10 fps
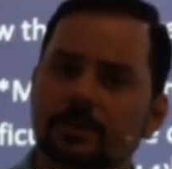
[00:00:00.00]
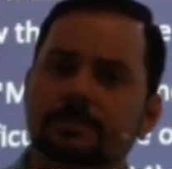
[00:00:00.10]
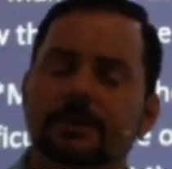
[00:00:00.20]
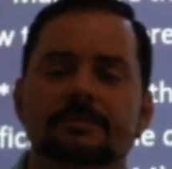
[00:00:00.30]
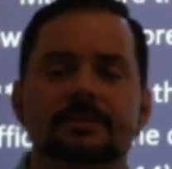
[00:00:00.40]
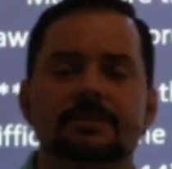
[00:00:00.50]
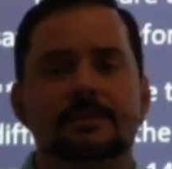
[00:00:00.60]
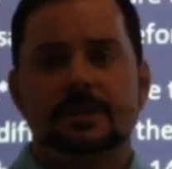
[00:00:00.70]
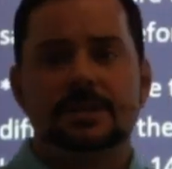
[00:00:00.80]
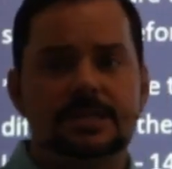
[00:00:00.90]
but I've definitely
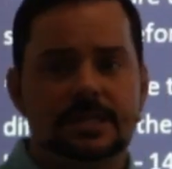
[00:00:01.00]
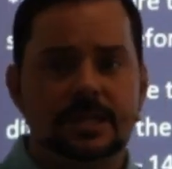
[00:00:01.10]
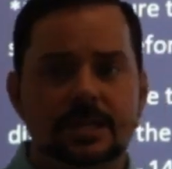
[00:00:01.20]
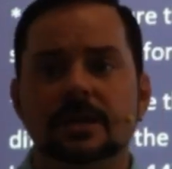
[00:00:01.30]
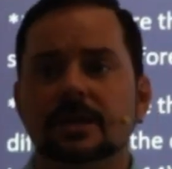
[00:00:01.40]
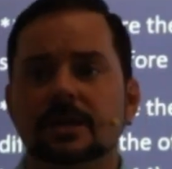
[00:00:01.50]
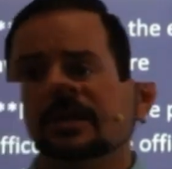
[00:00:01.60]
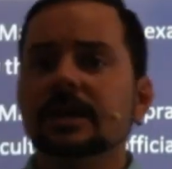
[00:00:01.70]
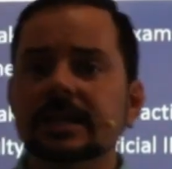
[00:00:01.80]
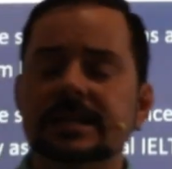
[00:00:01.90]
seen
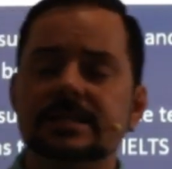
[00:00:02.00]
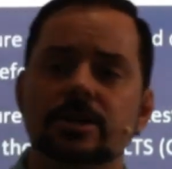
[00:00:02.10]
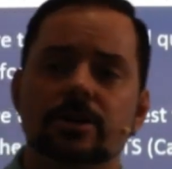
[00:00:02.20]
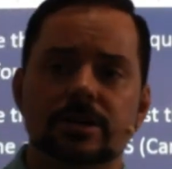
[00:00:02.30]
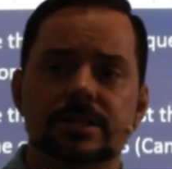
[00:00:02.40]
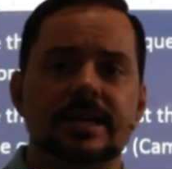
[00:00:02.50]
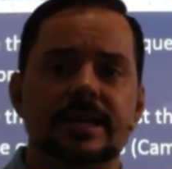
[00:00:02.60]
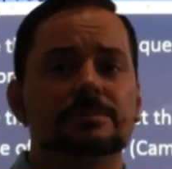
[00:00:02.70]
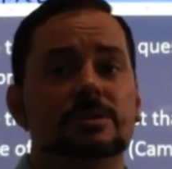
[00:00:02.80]
easier exams.